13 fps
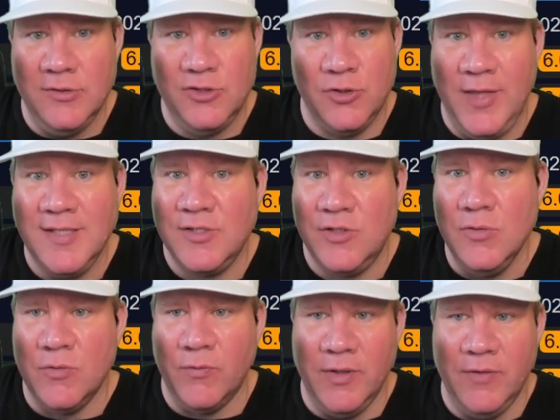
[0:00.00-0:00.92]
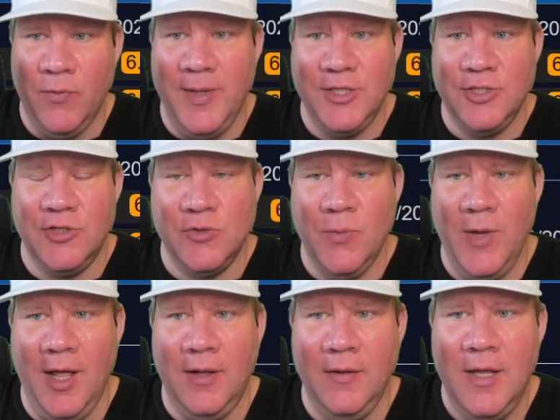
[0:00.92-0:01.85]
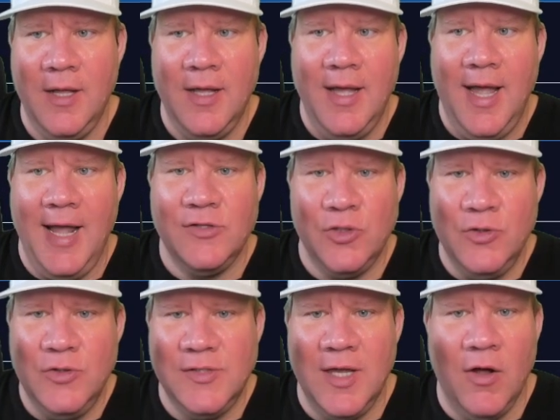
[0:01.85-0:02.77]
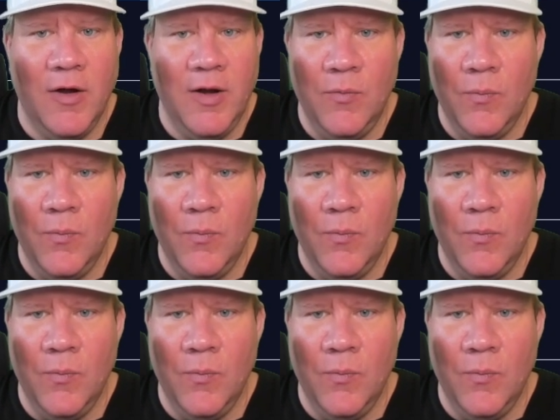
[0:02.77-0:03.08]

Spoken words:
So that's useful information as well. And so you can say, all right,